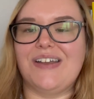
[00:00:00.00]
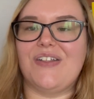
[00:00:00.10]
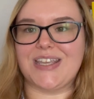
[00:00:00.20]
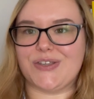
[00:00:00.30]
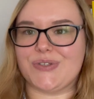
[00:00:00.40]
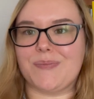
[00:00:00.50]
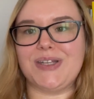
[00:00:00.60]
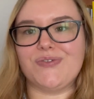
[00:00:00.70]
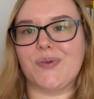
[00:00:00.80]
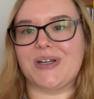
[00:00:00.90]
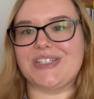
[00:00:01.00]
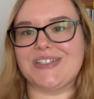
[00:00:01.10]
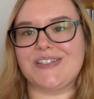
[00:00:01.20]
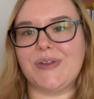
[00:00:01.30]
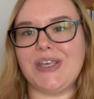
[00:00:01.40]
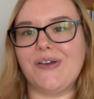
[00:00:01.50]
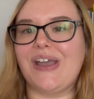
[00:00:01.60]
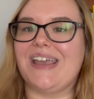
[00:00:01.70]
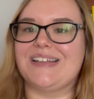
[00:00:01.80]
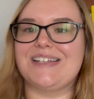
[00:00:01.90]
Thank you so much for watching this video
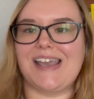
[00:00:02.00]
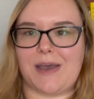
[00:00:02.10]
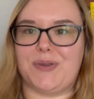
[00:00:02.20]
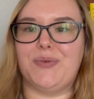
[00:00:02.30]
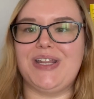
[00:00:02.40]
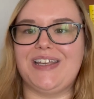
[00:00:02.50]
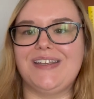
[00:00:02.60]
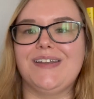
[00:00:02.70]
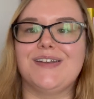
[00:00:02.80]
and happy reading.